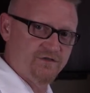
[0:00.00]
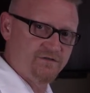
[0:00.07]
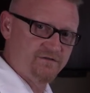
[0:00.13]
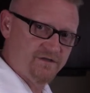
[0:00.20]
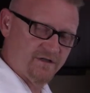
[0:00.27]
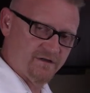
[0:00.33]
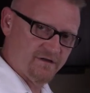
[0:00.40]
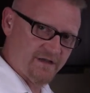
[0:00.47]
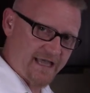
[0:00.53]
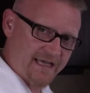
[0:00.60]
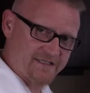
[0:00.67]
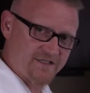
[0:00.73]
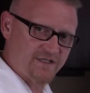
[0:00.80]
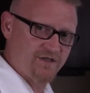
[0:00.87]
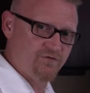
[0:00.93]
to
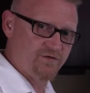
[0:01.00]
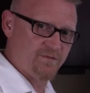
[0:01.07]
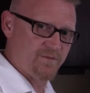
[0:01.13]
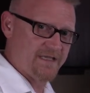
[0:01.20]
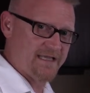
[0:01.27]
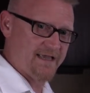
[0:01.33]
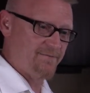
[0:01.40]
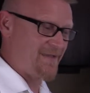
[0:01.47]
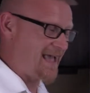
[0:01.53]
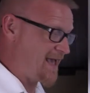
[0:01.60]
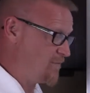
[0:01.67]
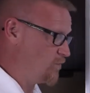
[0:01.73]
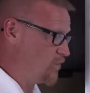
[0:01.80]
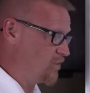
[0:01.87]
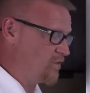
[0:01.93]
execute the PM,
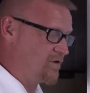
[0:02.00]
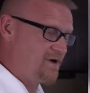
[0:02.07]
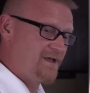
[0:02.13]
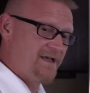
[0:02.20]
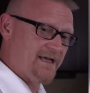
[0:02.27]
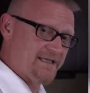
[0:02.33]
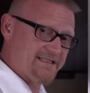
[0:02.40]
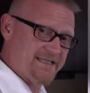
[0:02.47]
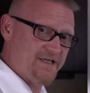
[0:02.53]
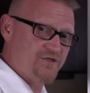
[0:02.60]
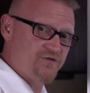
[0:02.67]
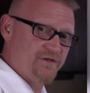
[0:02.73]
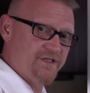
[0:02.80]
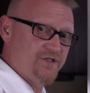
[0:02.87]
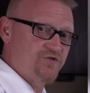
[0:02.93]
and will
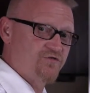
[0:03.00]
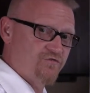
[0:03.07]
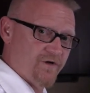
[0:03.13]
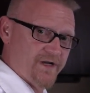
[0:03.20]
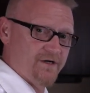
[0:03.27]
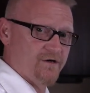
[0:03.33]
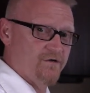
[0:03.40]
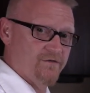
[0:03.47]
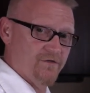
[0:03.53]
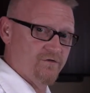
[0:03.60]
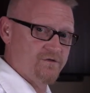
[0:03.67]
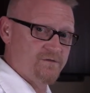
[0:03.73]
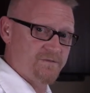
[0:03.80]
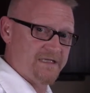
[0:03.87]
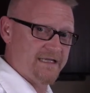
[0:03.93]
essentially trigger
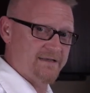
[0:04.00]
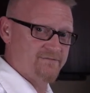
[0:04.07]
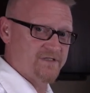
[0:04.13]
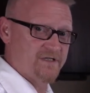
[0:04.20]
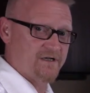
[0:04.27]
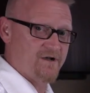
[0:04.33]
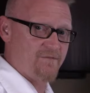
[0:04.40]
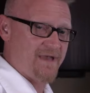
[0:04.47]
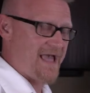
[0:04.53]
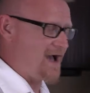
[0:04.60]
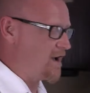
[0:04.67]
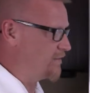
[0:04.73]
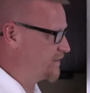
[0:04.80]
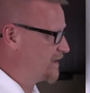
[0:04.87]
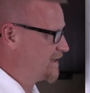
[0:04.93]
those PMs to come
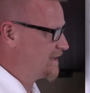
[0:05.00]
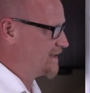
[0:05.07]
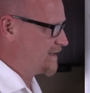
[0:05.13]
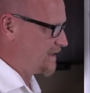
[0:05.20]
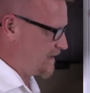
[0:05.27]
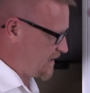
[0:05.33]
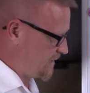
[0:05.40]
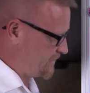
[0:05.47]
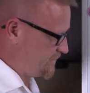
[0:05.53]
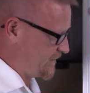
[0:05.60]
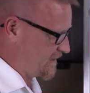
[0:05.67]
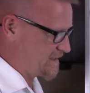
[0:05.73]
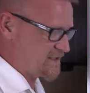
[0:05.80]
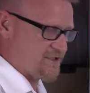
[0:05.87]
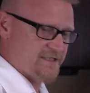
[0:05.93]
out if
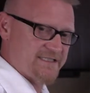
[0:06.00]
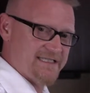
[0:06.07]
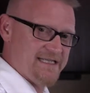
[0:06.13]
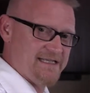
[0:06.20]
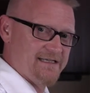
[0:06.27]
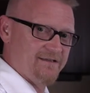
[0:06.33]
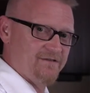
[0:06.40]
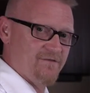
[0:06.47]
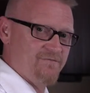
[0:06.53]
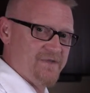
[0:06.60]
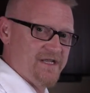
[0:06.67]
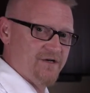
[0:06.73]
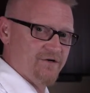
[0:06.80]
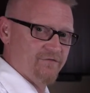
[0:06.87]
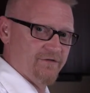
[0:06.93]
it's seeing the
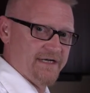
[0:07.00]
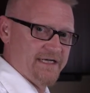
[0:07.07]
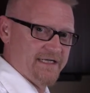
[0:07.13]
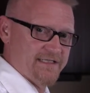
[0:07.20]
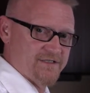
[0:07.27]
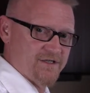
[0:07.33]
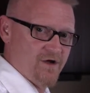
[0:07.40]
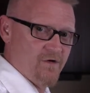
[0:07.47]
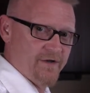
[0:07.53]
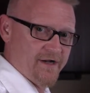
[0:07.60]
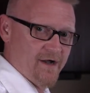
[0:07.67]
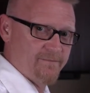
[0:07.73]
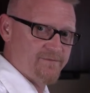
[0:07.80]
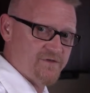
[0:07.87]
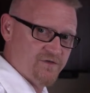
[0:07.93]
meter readings going
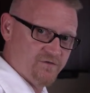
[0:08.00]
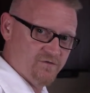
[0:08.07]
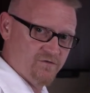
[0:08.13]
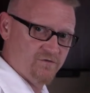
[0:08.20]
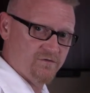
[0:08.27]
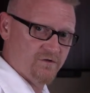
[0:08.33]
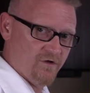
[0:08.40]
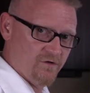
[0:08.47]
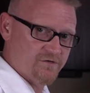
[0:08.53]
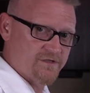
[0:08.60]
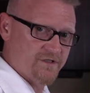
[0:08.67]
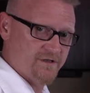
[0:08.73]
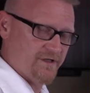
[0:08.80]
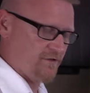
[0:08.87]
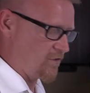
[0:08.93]
up too close
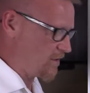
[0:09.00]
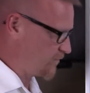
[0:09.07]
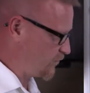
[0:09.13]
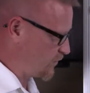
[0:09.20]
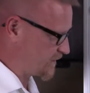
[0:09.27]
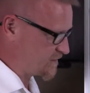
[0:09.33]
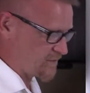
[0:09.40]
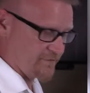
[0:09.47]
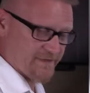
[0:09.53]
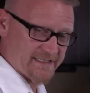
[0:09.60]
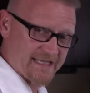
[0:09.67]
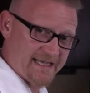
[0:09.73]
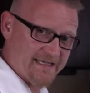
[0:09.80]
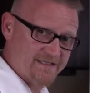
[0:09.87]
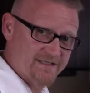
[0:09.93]
to the alarm point. So if it
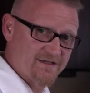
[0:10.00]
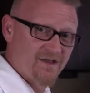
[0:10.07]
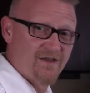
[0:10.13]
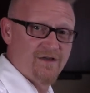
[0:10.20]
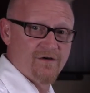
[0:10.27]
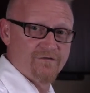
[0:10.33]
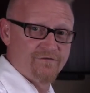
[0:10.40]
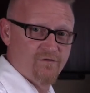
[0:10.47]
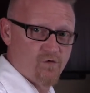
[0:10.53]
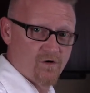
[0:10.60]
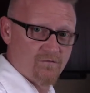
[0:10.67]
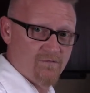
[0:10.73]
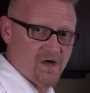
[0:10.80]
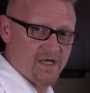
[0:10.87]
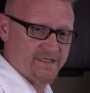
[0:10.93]
takes
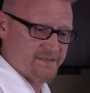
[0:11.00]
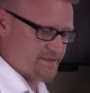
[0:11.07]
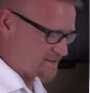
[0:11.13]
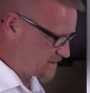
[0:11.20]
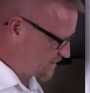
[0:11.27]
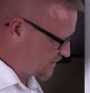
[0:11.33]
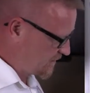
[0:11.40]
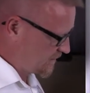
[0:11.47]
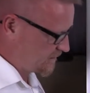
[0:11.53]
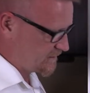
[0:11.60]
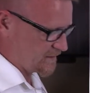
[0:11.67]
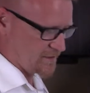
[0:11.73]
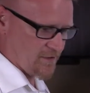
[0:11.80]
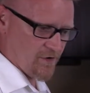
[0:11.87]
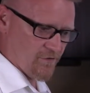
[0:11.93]
4 months
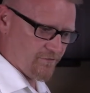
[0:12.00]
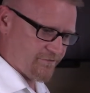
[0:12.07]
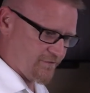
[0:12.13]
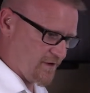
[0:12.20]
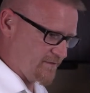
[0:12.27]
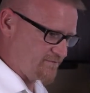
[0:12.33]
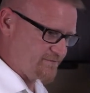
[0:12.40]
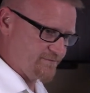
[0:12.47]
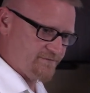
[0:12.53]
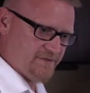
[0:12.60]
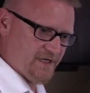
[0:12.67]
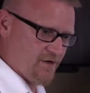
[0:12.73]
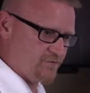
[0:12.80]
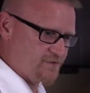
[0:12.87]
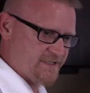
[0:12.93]
to go from
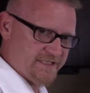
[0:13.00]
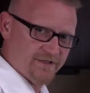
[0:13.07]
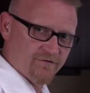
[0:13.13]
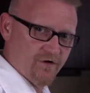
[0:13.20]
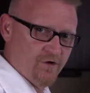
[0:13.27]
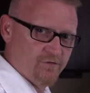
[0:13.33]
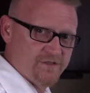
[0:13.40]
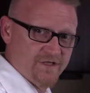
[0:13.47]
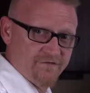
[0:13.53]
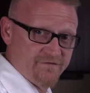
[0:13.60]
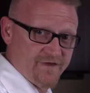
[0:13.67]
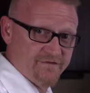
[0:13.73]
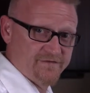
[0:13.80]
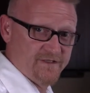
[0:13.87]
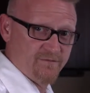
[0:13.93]
0 to
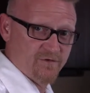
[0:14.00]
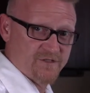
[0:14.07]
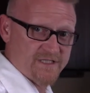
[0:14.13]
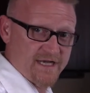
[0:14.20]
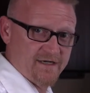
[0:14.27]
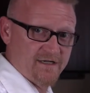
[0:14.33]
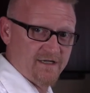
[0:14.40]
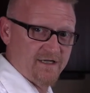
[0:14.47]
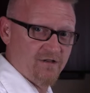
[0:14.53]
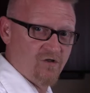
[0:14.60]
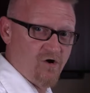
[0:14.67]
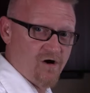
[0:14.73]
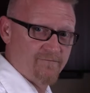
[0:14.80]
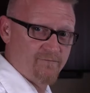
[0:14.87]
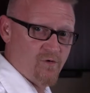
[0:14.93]
50% of the
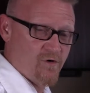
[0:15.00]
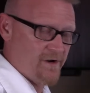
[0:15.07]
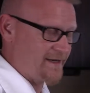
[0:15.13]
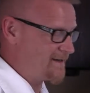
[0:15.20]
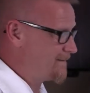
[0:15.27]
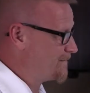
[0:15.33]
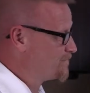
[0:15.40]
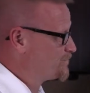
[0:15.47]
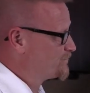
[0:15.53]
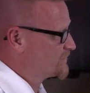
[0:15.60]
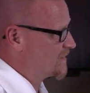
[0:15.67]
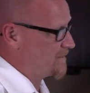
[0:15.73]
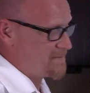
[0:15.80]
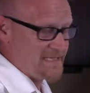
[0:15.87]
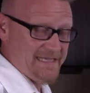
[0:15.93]
alarm point,
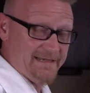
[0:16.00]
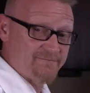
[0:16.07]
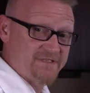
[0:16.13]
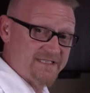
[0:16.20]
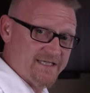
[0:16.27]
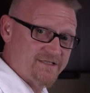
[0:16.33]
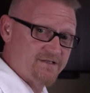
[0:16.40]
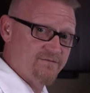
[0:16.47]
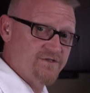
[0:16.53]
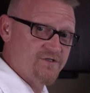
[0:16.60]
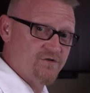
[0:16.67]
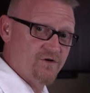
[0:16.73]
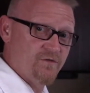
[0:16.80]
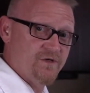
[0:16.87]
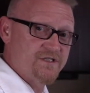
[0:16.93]
the PM system is
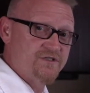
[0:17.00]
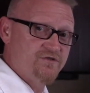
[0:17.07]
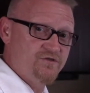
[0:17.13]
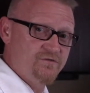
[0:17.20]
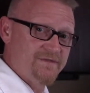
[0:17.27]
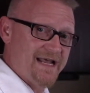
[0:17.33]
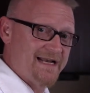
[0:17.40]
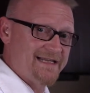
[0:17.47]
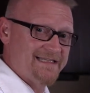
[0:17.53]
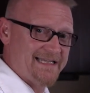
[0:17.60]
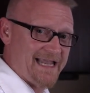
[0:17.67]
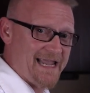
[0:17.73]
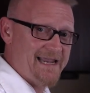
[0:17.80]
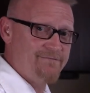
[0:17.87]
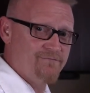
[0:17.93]
going to assume that at the
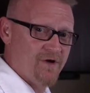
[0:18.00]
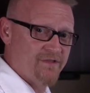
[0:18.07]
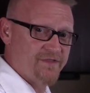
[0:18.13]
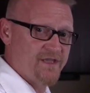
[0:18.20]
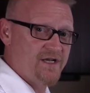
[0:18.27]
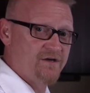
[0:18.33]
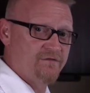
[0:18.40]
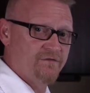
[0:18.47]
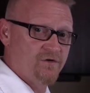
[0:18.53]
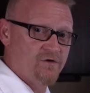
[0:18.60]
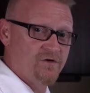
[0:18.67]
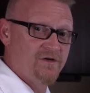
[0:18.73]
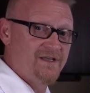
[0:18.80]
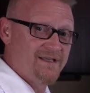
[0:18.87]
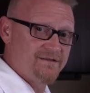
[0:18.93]
8-month
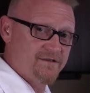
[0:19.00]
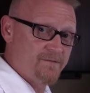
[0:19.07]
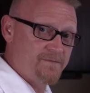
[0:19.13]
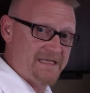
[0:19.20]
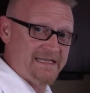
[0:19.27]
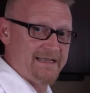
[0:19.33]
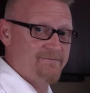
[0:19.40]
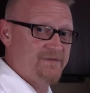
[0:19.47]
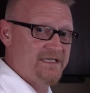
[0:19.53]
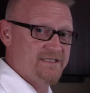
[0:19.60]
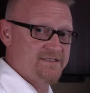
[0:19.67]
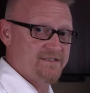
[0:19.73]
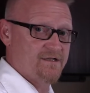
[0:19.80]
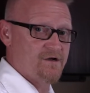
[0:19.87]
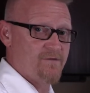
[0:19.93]
interval, the PM
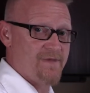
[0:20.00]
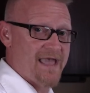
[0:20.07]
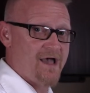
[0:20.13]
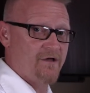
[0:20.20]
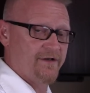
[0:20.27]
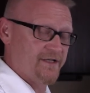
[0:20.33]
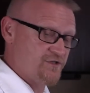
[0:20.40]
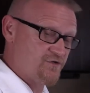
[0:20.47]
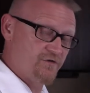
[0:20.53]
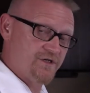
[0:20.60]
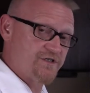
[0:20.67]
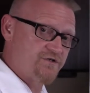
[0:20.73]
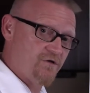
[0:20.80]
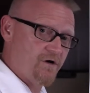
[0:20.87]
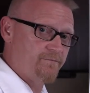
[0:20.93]
needs to come out, and it's going
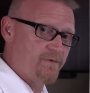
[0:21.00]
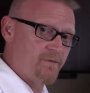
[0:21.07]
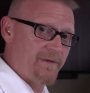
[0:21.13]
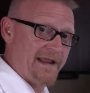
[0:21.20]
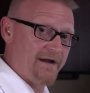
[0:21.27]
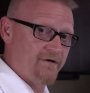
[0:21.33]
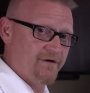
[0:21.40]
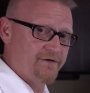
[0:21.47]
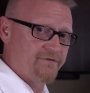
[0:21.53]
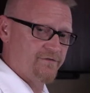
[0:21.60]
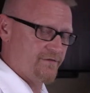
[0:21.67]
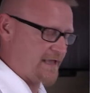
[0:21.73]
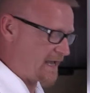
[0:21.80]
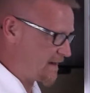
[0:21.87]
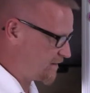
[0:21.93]
to start preparing for
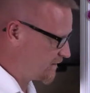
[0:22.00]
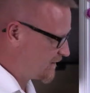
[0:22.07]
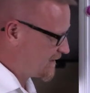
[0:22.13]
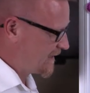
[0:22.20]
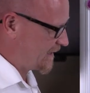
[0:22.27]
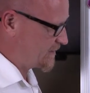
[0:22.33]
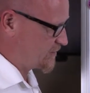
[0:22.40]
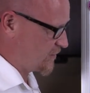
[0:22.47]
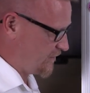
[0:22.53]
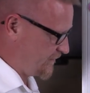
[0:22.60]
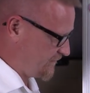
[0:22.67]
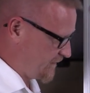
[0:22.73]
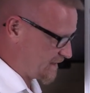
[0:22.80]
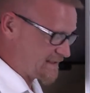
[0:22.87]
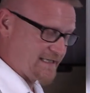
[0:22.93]
that. And so
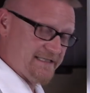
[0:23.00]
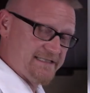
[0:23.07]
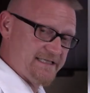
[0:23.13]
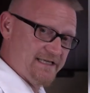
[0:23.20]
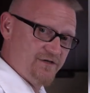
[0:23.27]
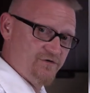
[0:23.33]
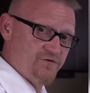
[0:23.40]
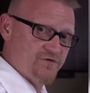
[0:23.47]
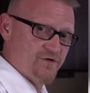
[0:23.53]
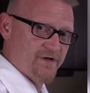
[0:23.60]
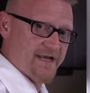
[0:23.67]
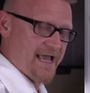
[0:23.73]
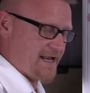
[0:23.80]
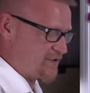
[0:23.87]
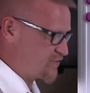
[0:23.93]
if it continues
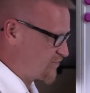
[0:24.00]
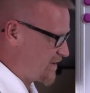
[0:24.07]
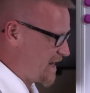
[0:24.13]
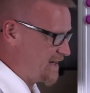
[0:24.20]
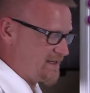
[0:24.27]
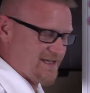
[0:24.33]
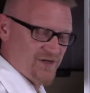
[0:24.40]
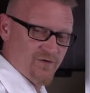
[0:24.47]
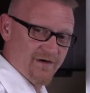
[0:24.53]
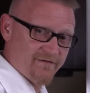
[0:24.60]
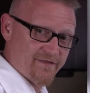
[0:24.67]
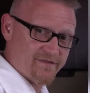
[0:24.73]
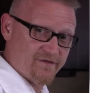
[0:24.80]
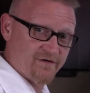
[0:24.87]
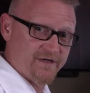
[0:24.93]
on that trend and you have
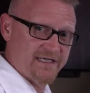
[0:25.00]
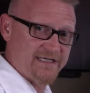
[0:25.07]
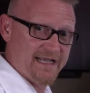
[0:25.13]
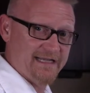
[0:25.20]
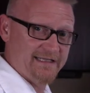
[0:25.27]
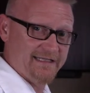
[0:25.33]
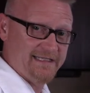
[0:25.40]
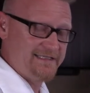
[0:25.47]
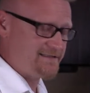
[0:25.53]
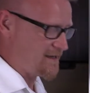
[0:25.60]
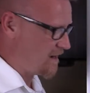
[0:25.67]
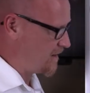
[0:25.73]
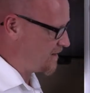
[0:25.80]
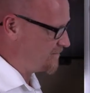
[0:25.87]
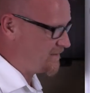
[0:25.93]
a 30-day lead
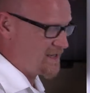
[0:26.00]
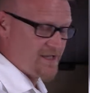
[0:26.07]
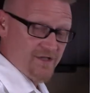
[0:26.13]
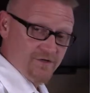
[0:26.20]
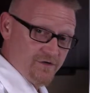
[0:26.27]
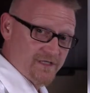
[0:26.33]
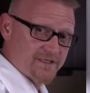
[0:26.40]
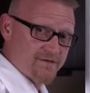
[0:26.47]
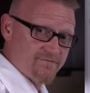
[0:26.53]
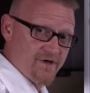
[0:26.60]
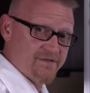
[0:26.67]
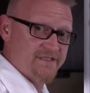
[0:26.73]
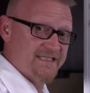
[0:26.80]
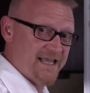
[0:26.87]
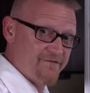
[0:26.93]
time, you get to
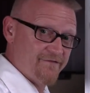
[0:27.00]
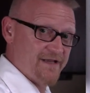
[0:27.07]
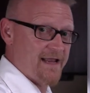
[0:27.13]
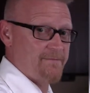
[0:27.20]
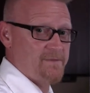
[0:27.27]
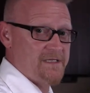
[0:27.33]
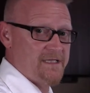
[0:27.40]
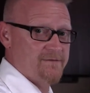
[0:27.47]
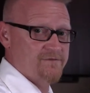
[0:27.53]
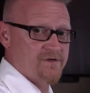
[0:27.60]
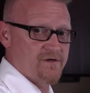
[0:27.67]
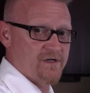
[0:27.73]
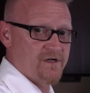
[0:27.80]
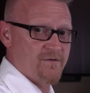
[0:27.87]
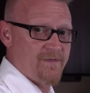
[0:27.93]
month 7, that PM is
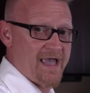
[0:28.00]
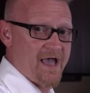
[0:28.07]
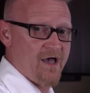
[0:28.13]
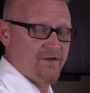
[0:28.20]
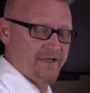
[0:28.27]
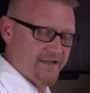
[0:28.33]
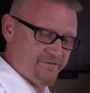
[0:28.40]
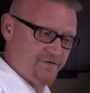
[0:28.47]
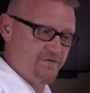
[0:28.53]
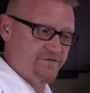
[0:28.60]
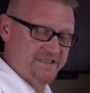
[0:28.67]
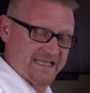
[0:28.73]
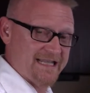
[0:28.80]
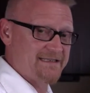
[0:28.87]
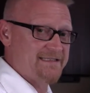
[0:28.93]
going to come out if you've
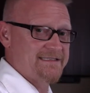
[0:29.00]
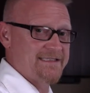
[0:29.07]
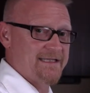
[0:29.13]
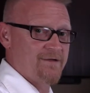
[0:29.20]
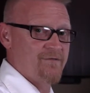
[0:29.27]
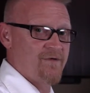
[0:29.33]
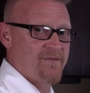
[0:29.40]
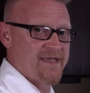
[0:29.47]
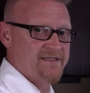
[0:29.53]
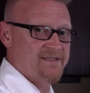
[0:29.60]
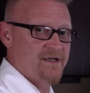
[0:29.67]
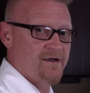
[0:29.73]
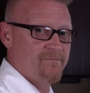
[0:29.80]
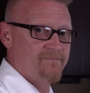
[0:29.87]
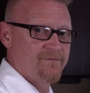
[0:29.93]
set the CMMS
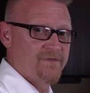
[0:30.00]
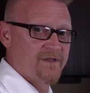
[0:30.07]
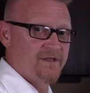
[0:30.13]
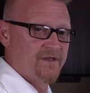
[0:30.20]
up